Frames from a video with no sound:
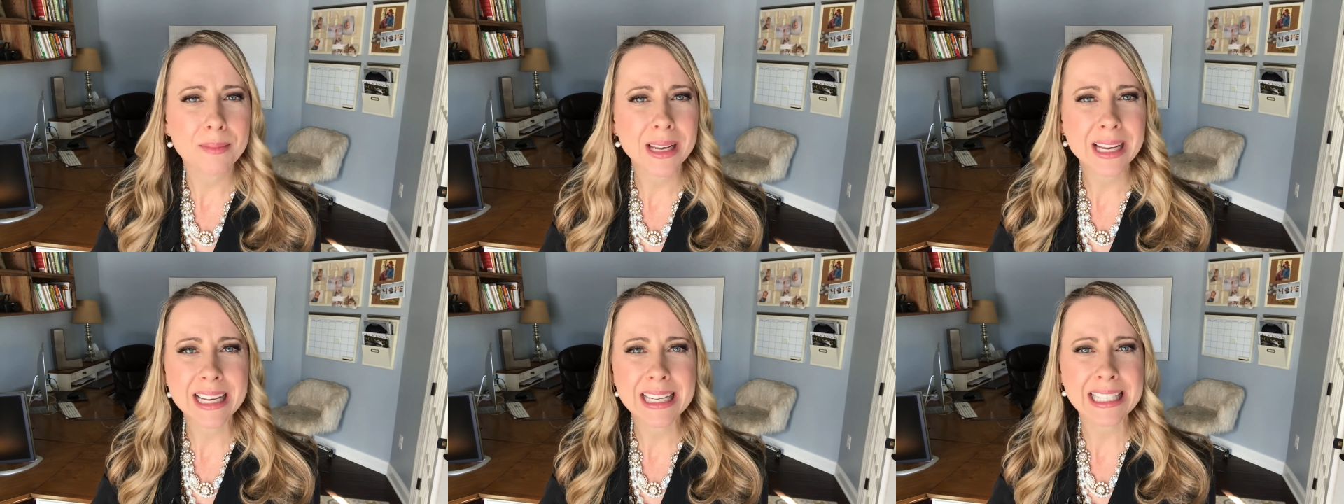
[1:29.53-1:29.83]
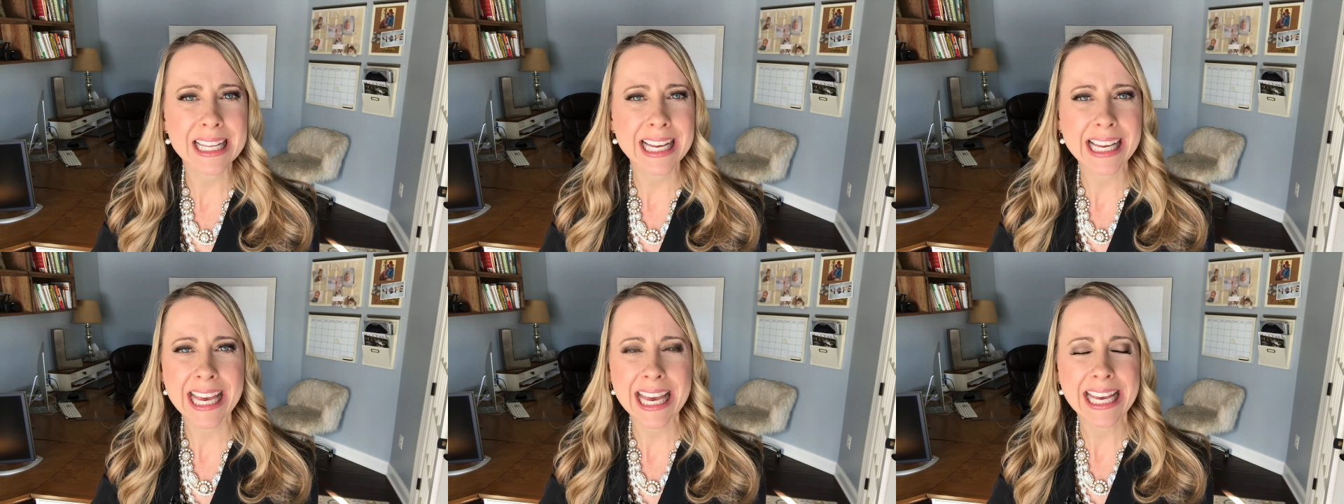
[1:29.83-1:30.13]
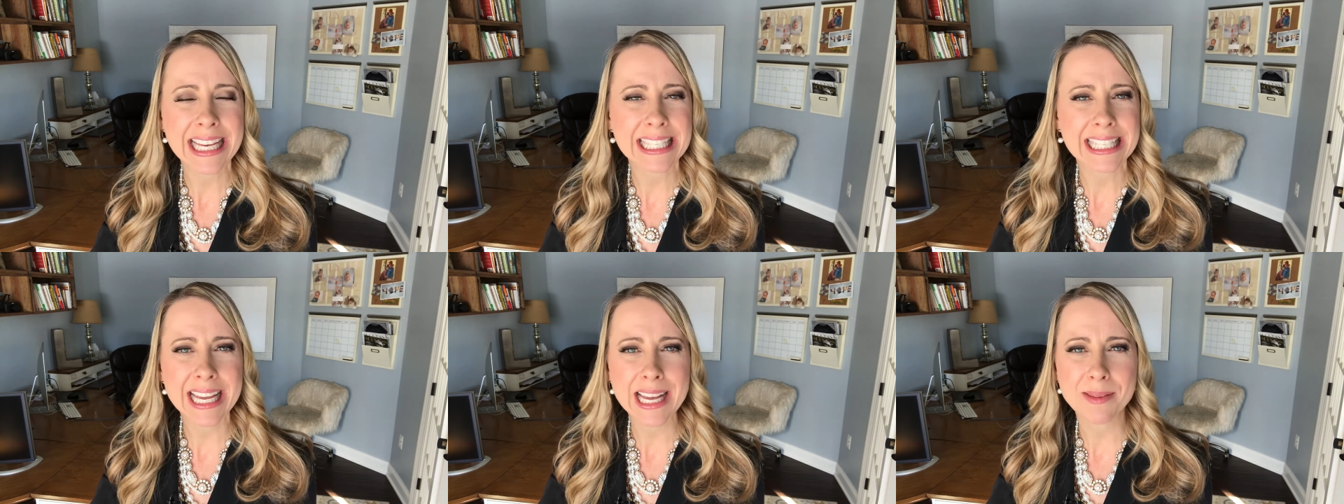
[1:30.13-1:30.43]
because I
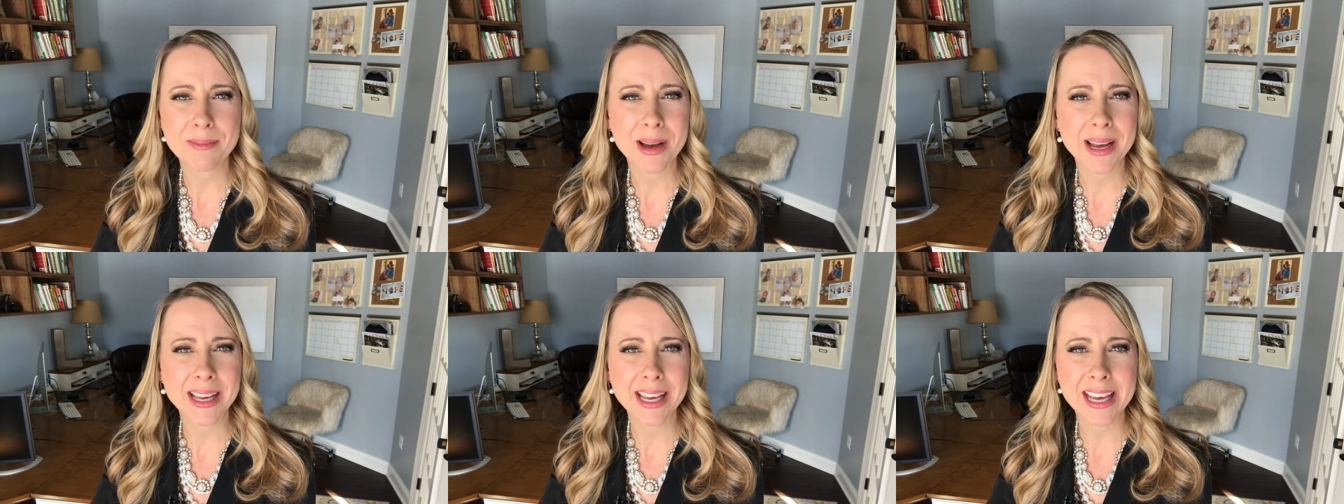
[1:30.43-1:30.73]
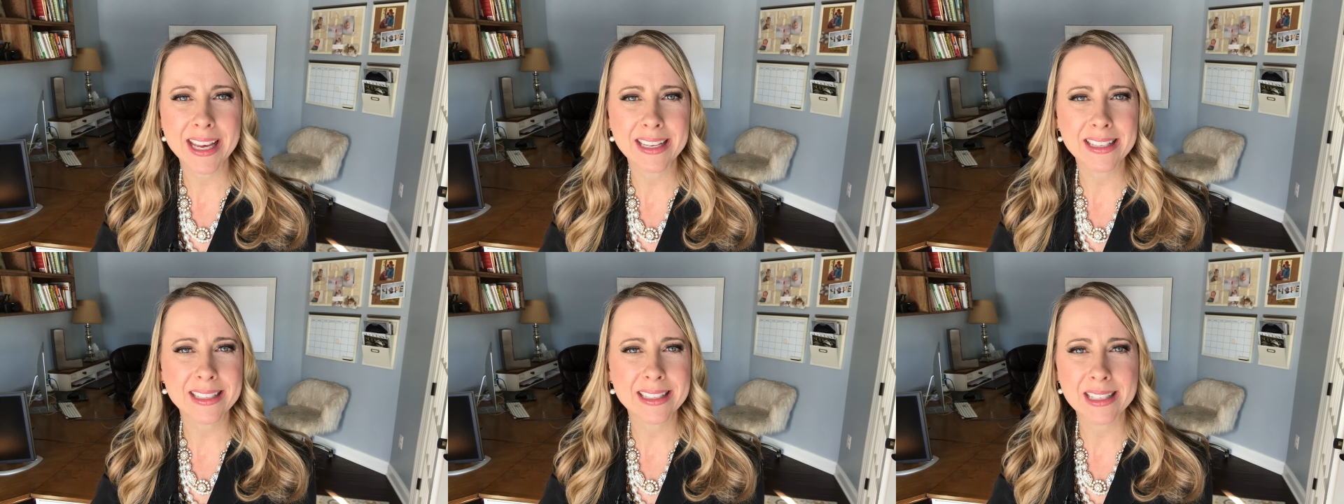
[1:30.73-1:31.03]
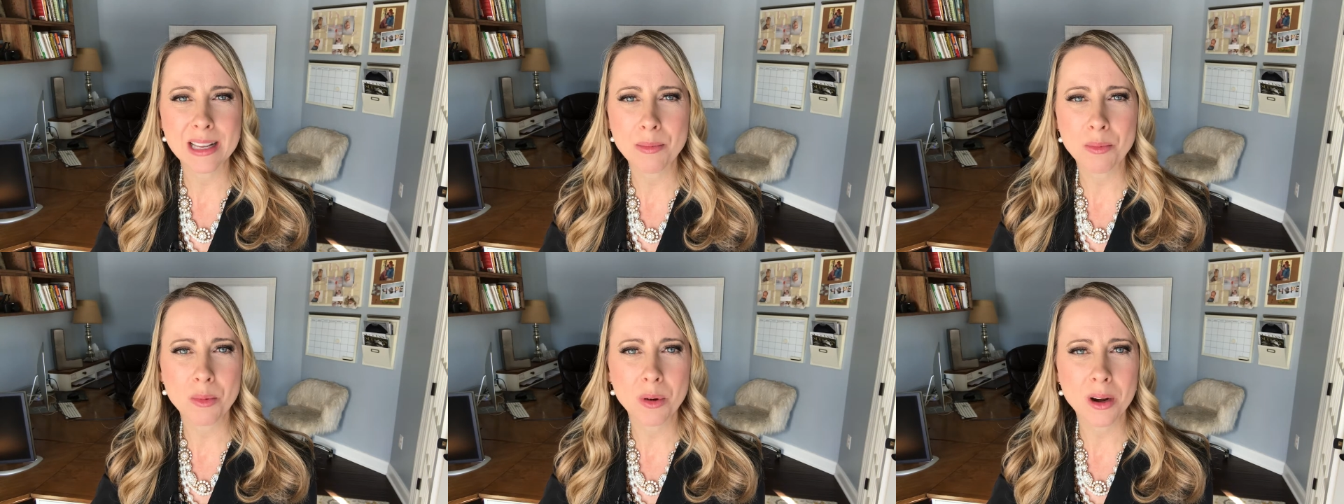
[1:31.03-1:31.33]
can't take my
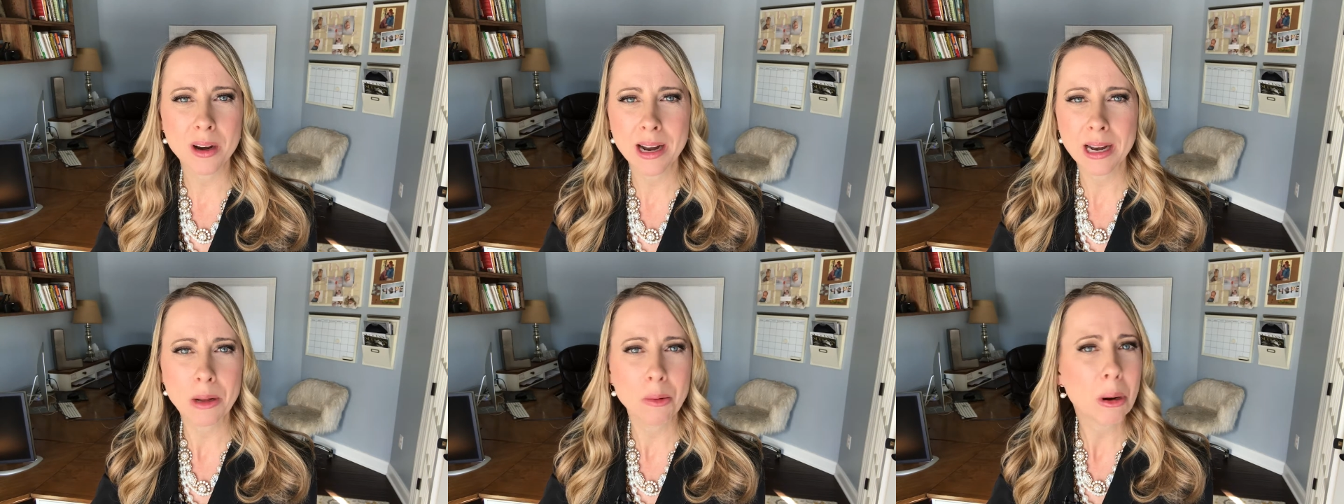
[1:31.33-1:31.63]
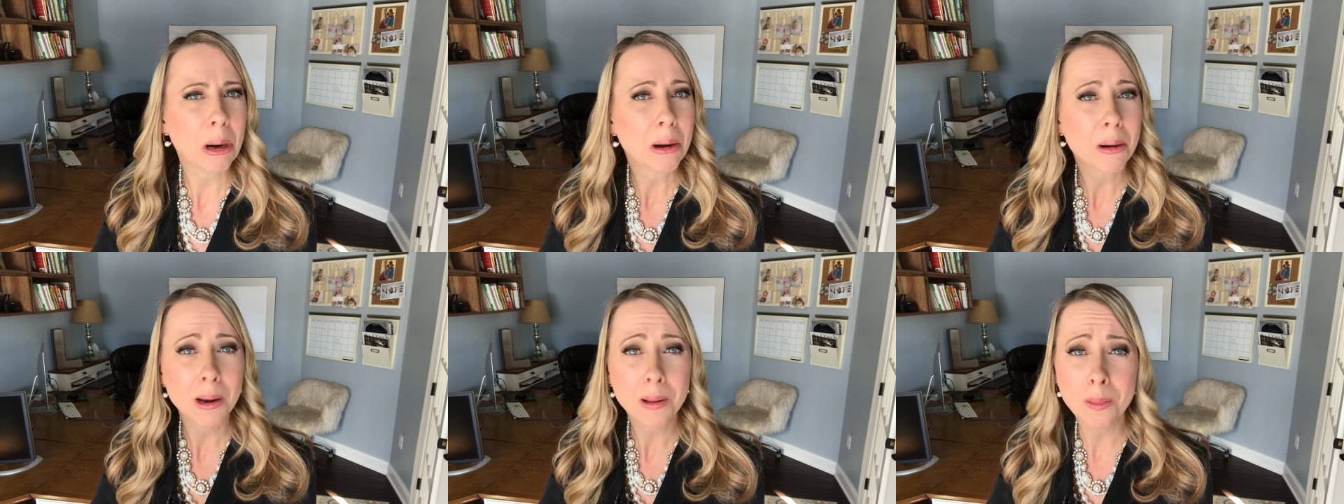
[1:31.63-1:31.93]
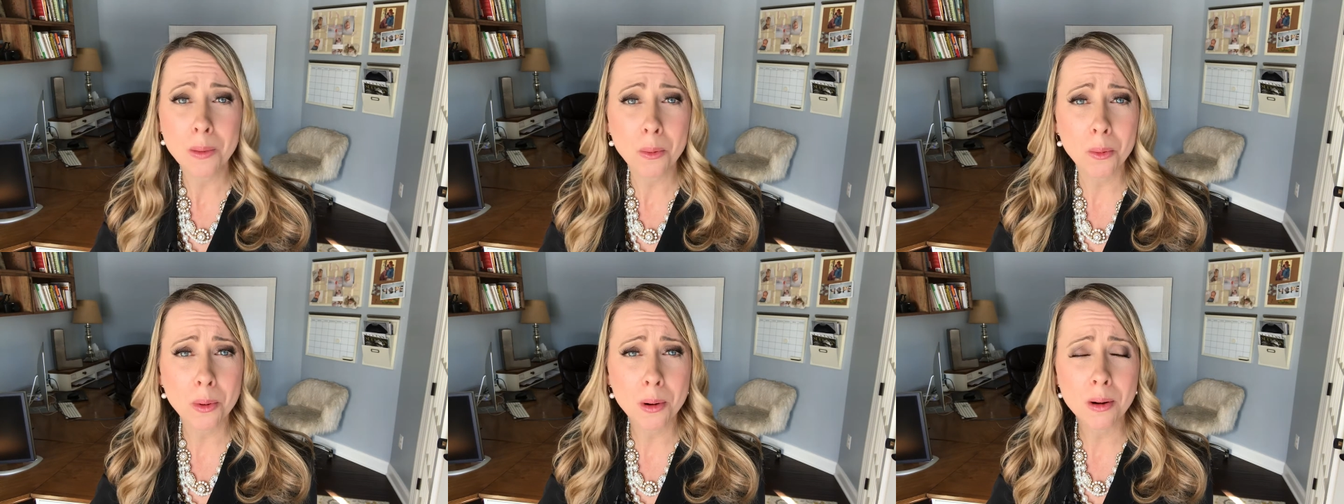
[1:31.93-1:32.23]
kids anywhere
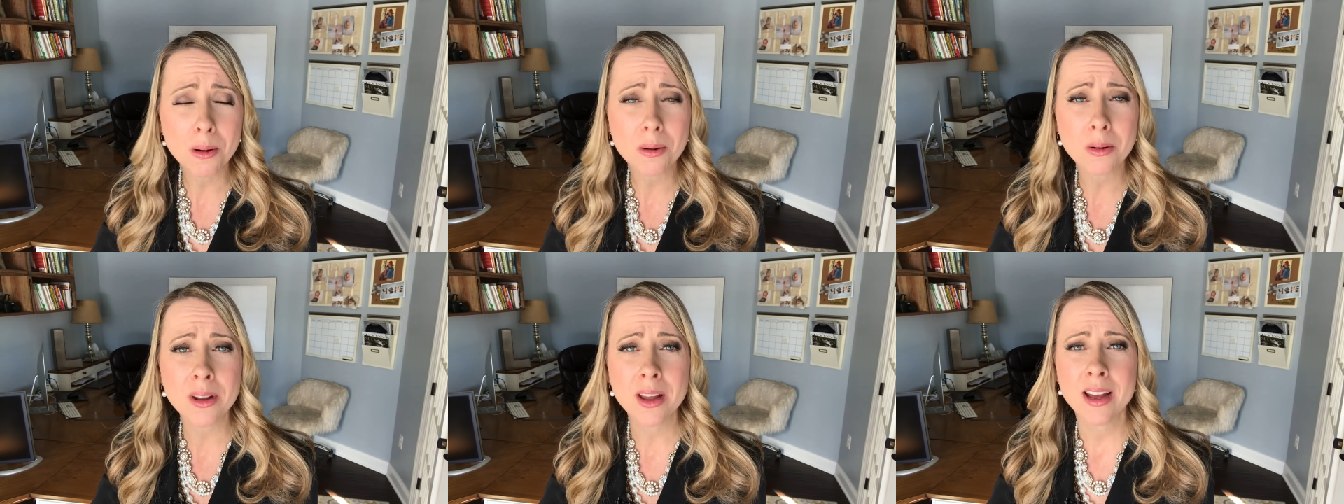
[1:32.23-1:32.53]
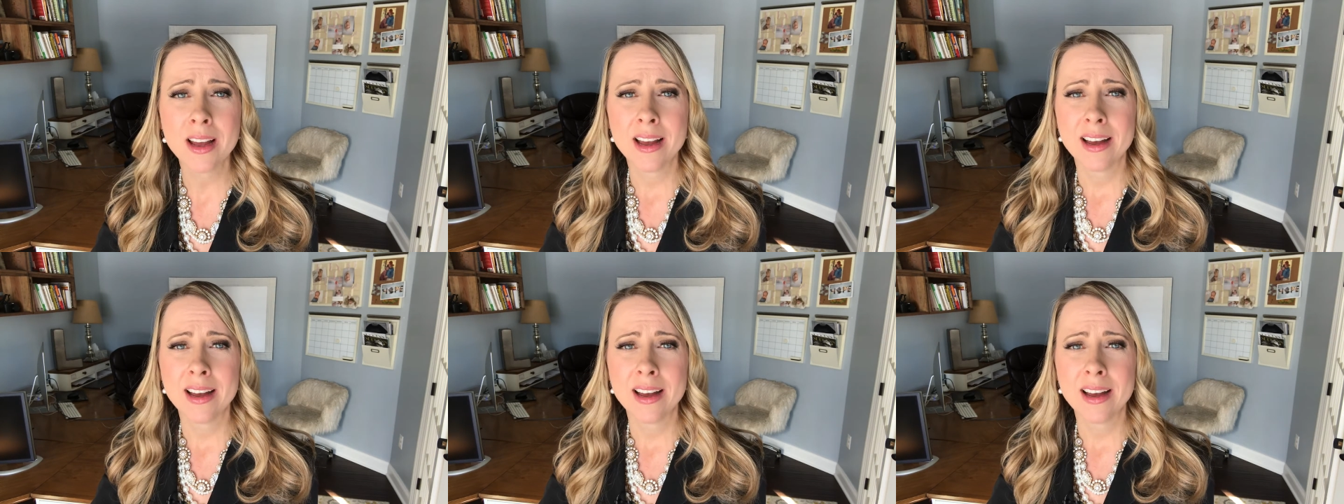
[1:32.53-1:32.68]
in the world.